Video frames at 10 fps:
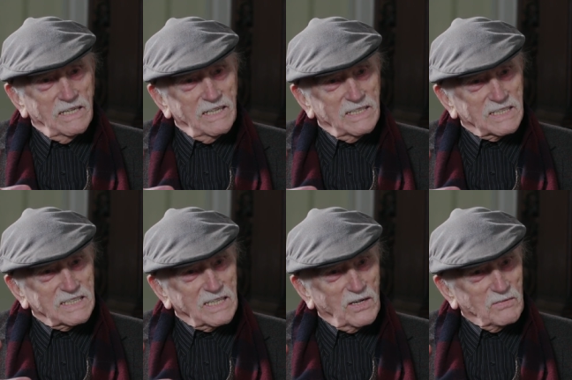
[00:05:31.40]
his
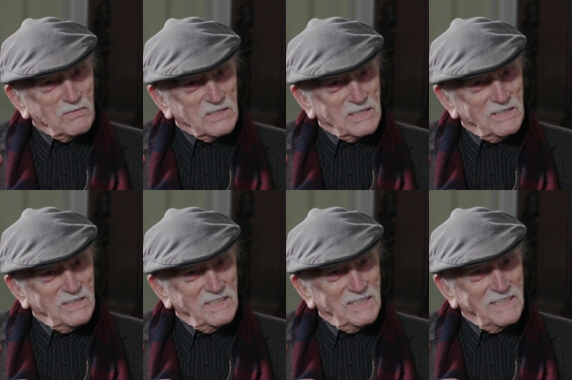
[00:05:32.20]
servant.
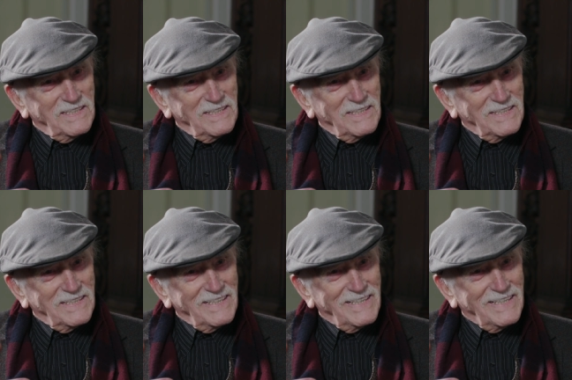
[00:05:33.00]
Oh, his servant.
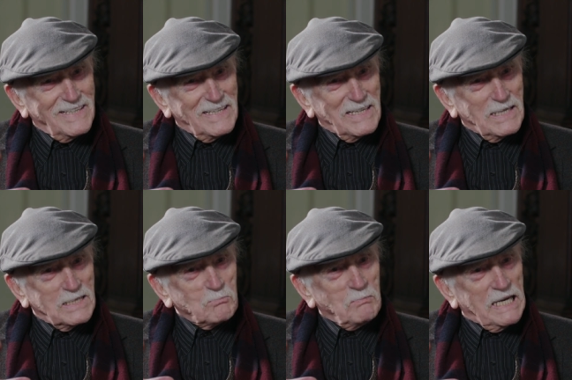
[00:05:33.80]
Okay.
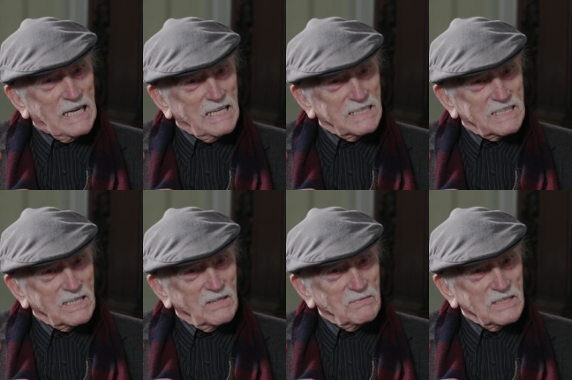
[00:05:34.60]
His male
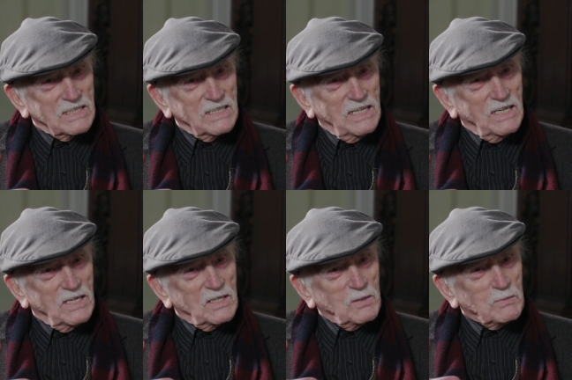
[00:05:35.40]
servant,
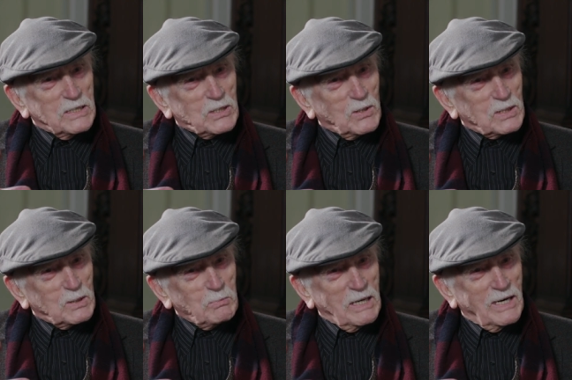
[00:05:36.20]
ah. whom he took
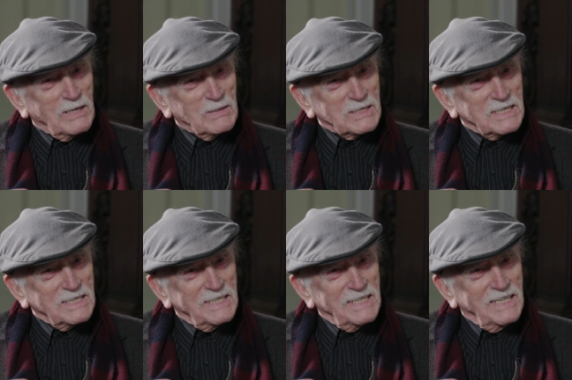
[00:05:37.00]
to Paris,
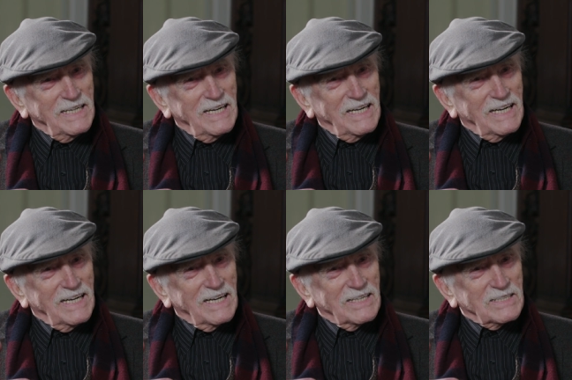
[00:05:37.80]
ah.
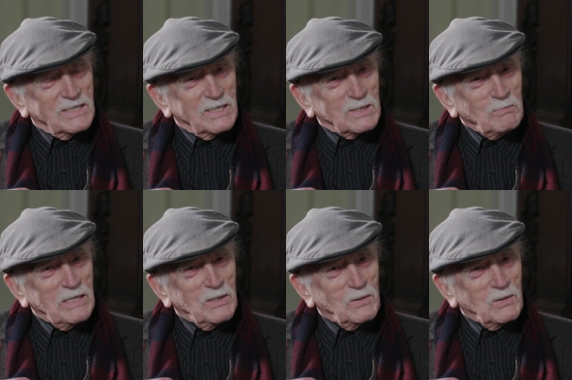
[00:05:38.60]
and this
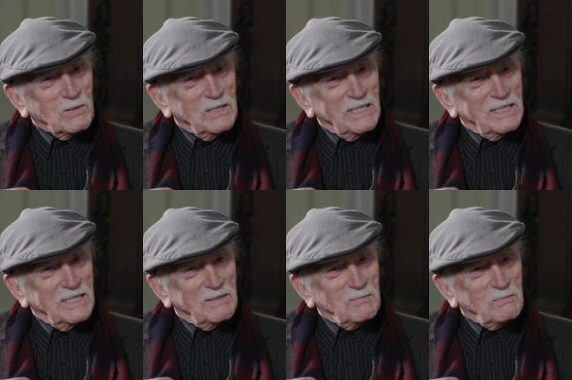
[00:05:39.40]
male
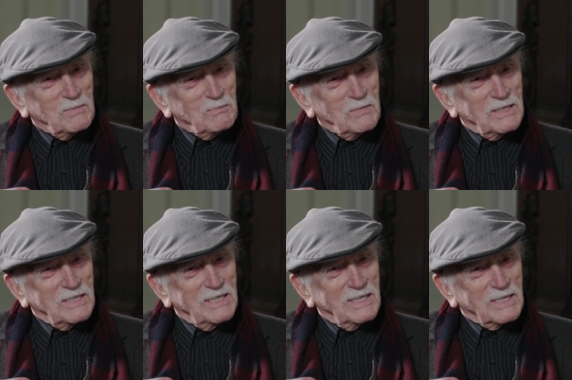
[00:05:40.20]
um,
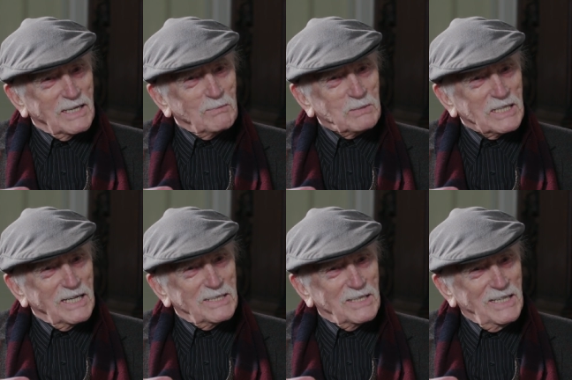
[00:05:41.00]
uh,
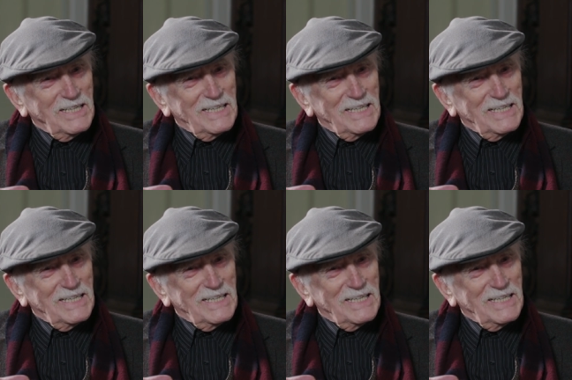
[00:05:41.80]
gobshite.